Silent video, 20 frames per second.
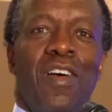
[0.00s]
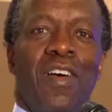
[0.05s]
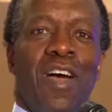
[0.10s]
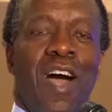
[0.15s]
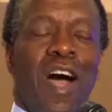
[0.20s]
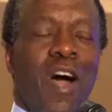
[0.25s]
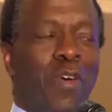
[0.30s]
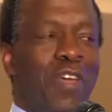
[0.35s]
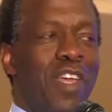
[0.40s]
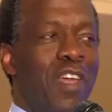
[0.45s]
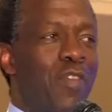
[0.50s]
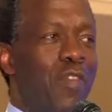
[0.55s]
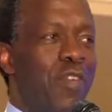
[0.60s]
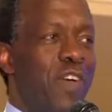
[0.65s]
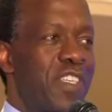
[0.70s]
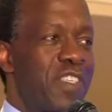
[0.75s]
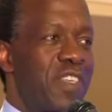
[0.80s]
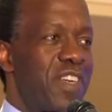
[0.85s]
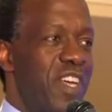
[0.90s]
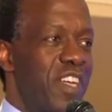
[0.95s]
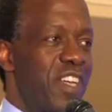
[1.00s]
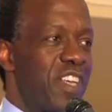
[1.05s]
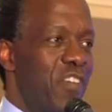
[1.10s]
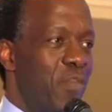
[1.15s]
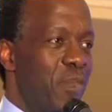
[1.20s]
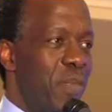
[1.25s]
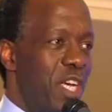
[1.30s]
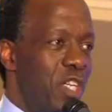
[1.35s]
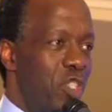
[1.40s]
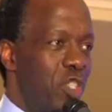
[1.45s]
how can First Rand give
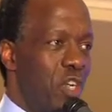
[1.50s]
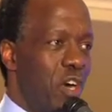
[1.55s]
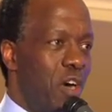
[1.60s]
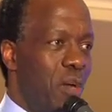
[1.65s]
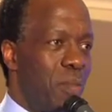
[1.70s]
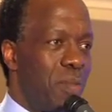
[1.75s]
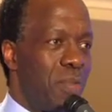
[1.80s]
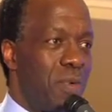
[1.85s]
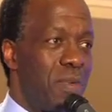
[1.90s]
me a job?